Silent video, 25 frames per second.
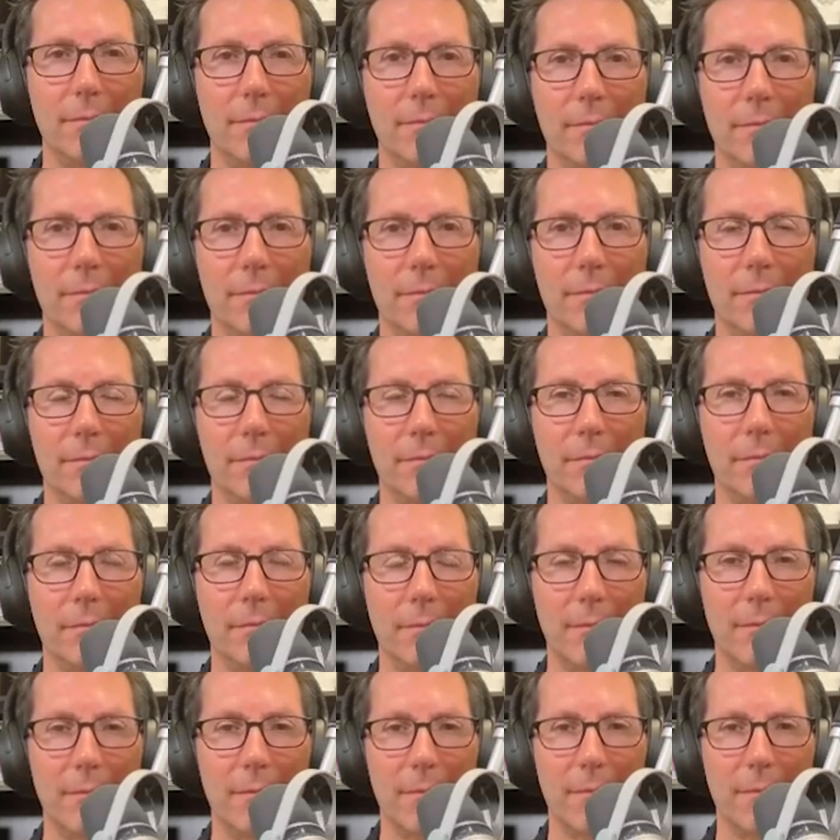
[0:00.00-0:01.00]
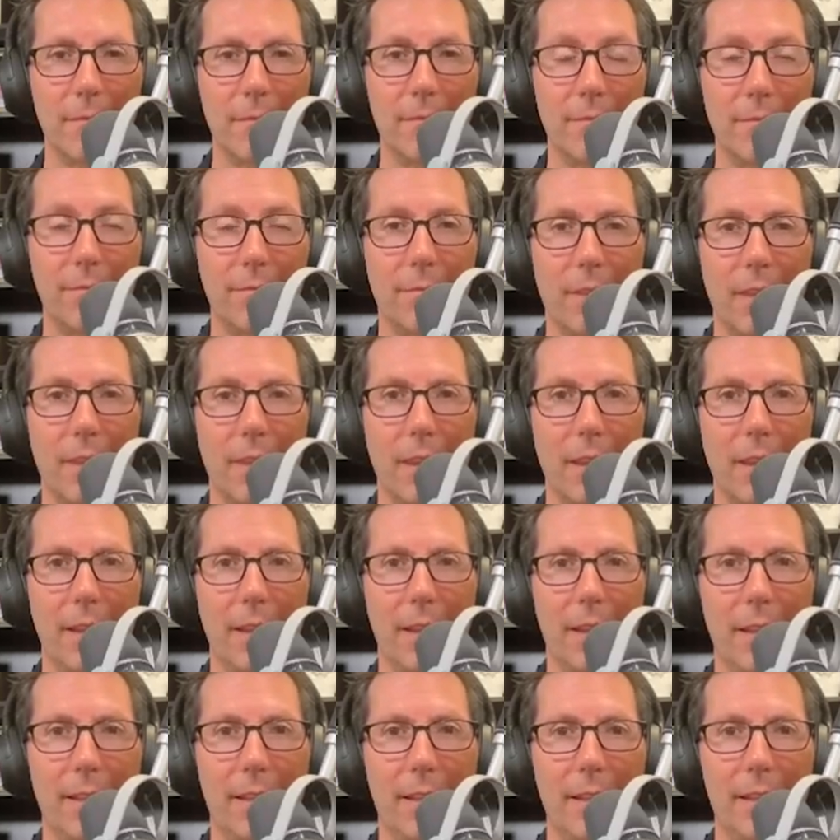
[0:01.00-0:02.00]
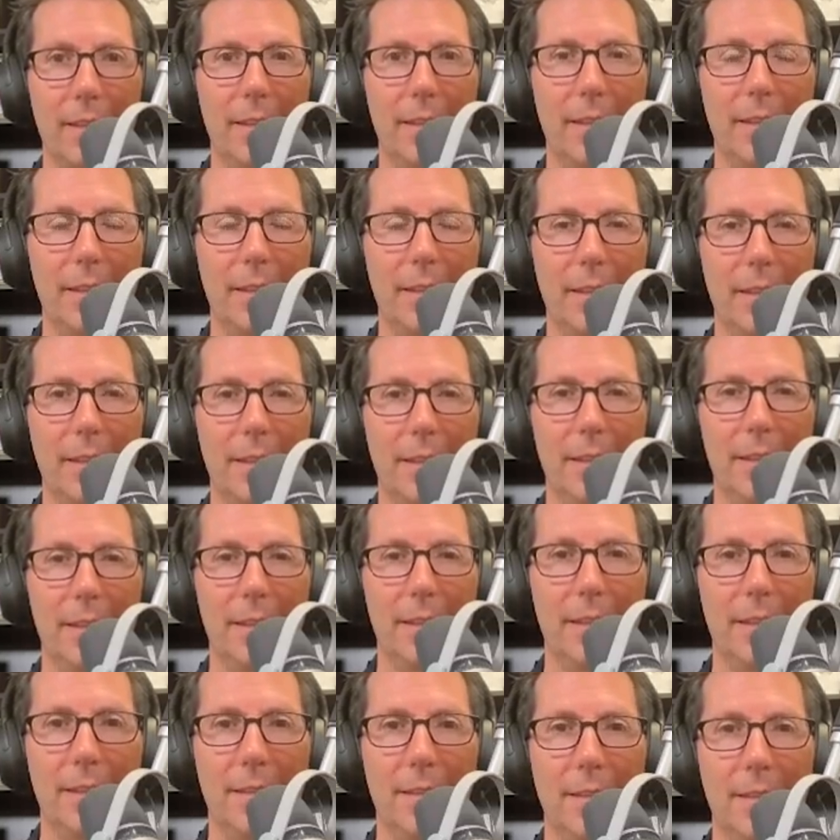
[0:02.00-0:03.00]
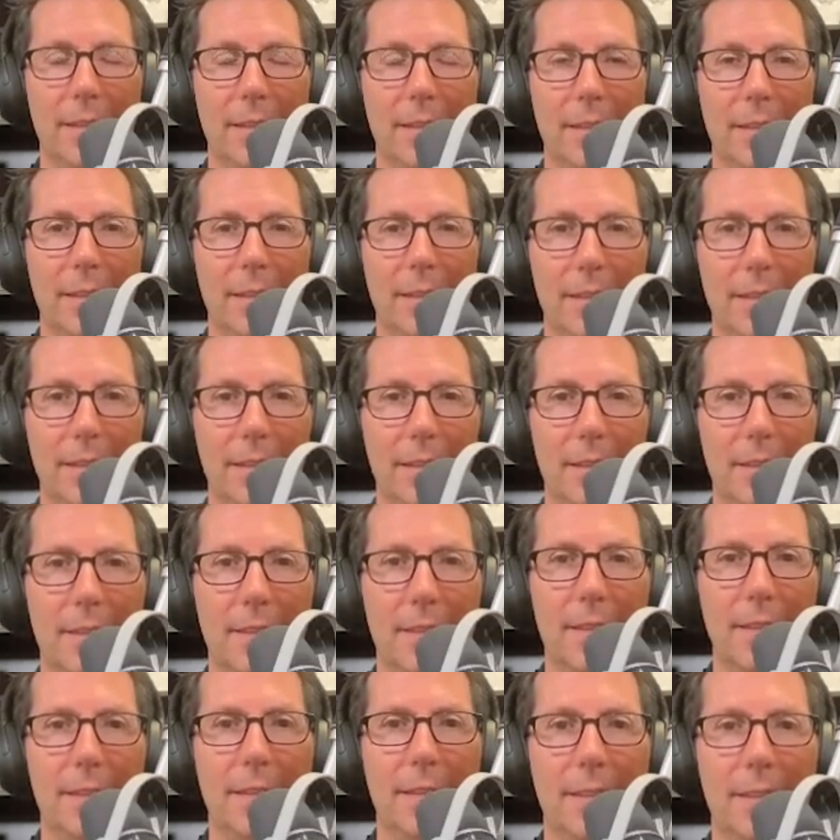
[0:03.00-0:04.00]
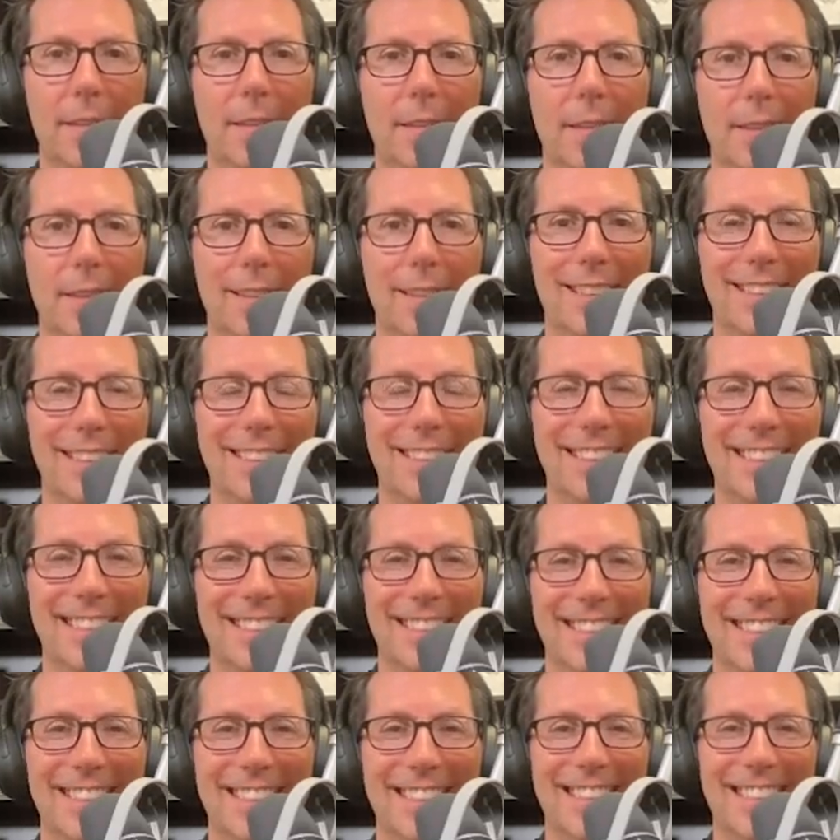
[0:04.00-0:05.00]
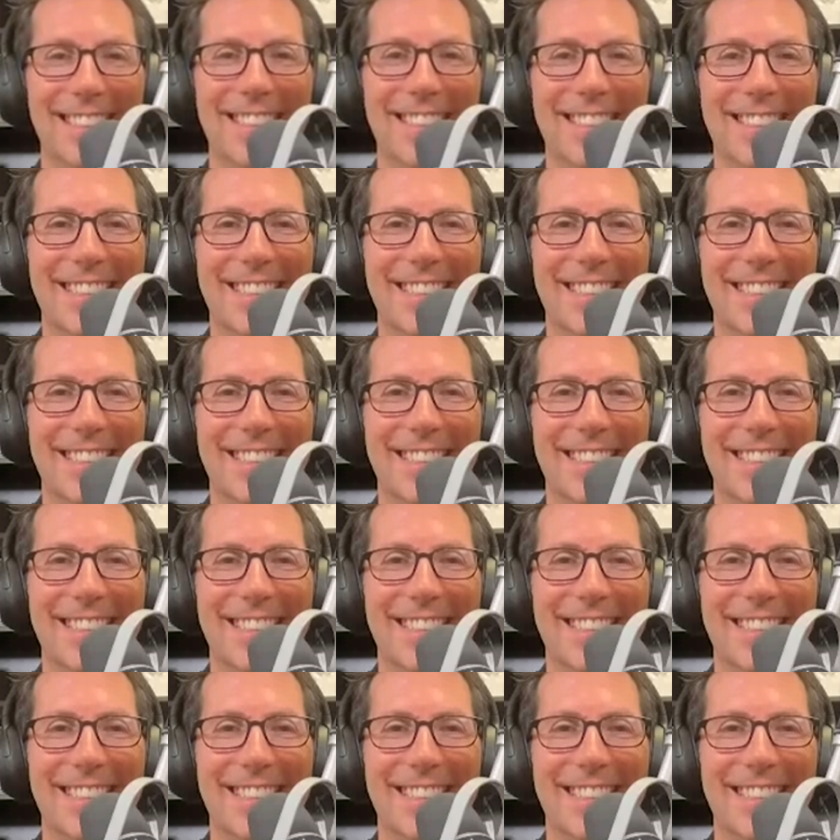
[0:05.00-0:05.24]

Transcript: (not speaking)